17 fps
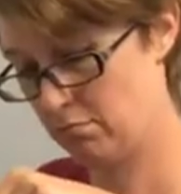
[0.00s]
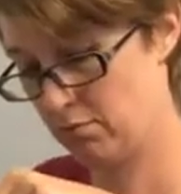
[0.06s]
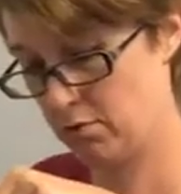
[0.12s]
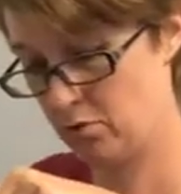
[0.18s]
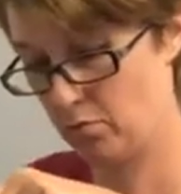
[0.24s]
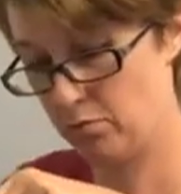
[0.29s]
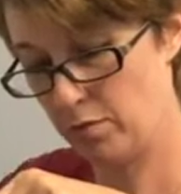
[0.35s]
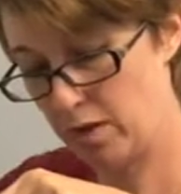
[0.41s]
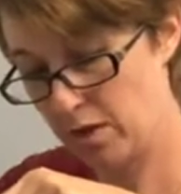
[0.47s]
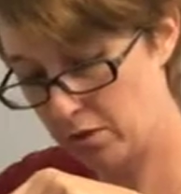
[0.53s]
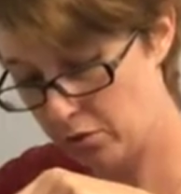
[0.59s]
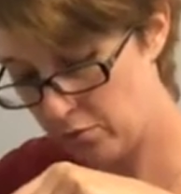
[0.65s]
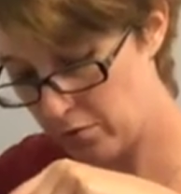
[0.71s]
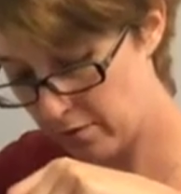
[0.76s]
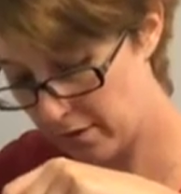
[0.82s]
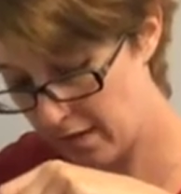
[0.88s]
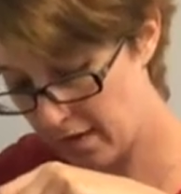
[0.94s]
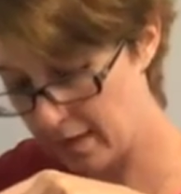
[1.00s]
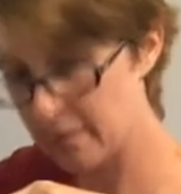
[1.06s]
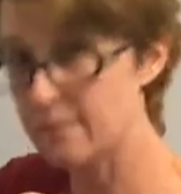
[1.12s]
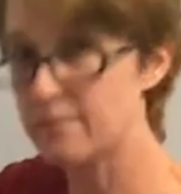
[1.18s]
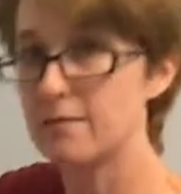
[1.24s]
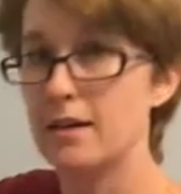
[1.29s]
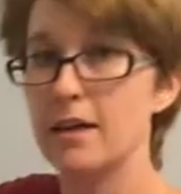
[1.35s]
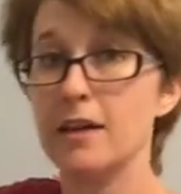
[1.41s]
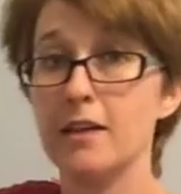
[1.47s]
don't want to lose that.
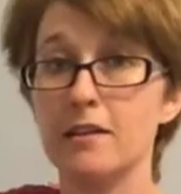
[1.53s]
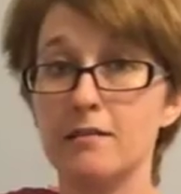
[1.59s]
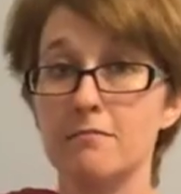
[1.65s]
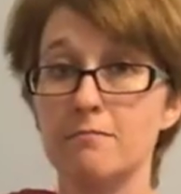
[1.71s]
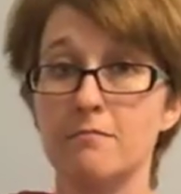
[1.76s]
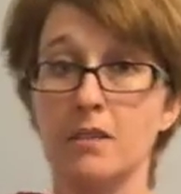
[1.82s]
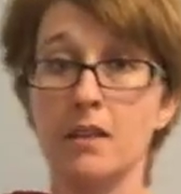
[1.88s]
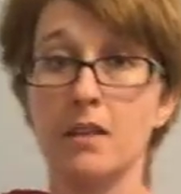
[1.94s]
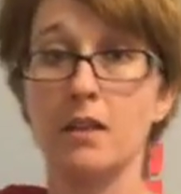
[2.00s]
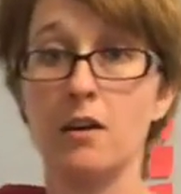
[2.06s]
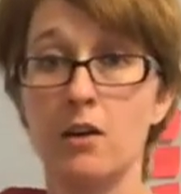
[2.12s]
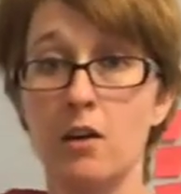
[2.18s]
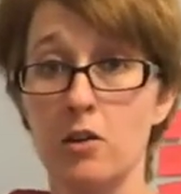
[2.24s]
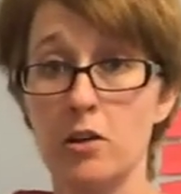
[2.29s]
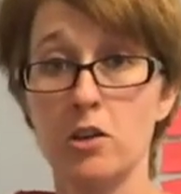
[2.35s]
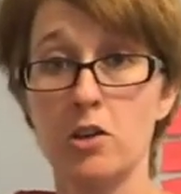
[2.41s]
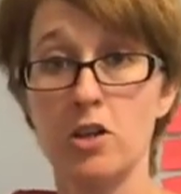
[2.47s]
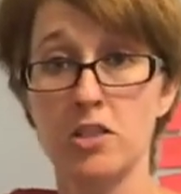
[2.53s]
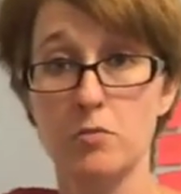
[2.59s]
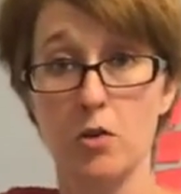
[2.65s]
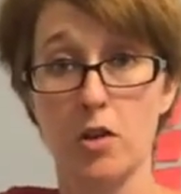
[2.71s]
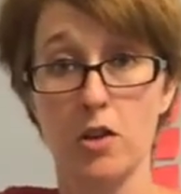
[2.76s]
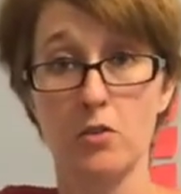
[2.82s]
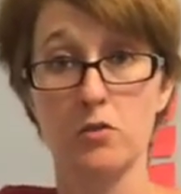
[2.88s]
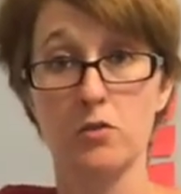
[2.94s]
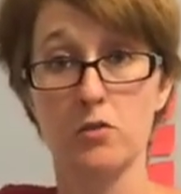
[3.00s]
I already lost one
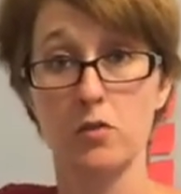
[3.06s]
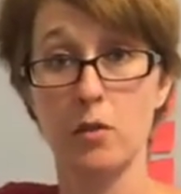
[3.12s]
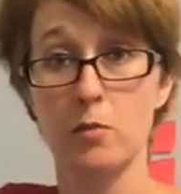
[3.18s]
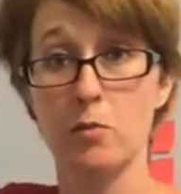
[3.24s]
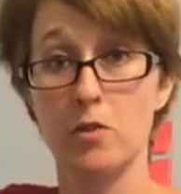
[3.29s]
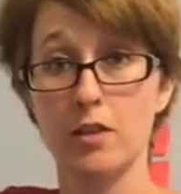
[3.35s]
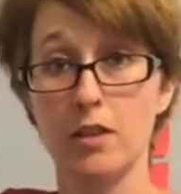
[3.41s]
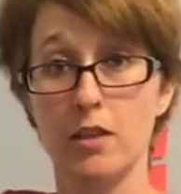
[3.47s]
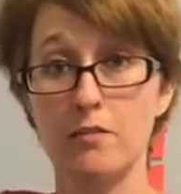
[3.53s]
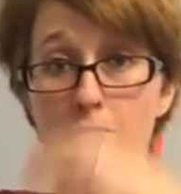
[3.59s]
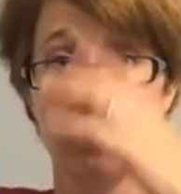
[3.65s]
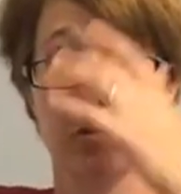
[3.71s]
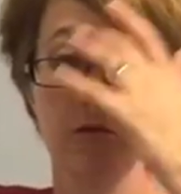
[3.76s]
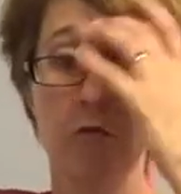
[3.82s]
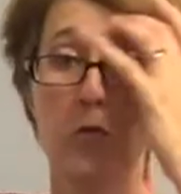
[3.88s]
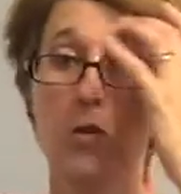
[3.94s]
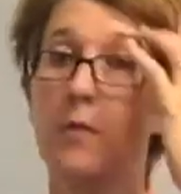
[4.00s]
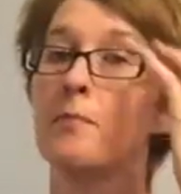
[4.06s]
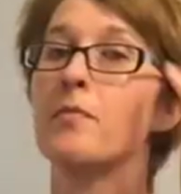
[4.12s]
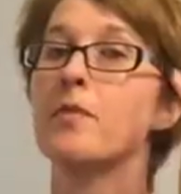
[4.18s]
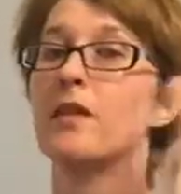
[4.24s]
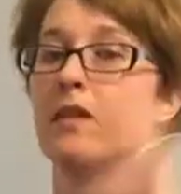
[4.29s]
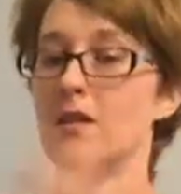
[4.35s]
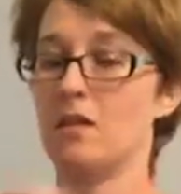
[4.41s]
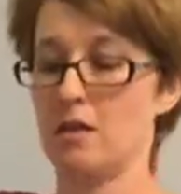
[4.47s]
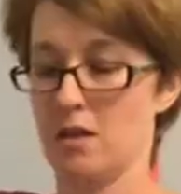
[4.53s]
of those, so I'm only left with four.
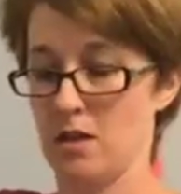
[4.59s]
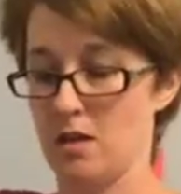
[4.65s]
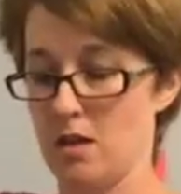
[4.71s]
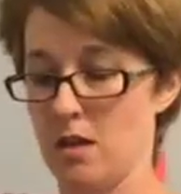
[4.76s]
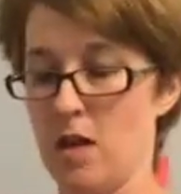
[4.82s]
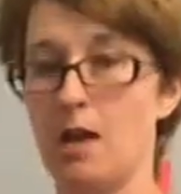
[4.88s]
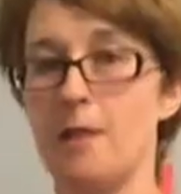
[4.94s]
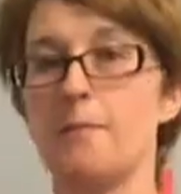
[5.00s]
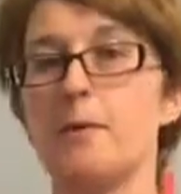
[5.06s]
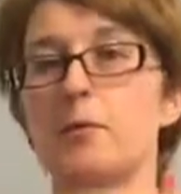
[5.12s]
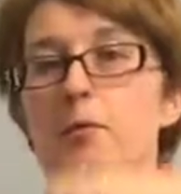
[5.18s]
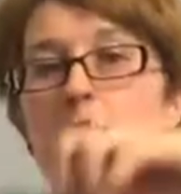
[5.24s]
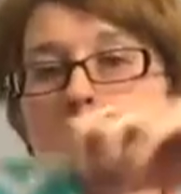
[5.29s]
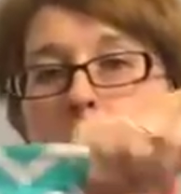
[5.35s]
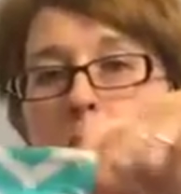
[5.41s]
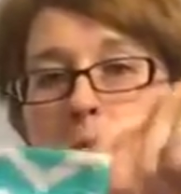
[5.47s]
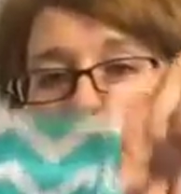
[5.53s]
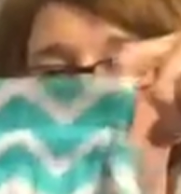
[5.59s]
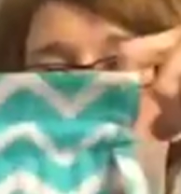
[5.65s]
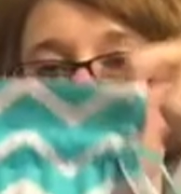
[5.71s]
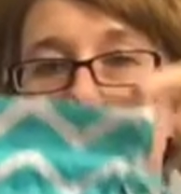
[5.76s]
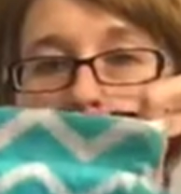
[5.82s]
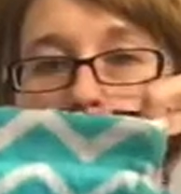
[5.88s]
Um, but when I do a bag like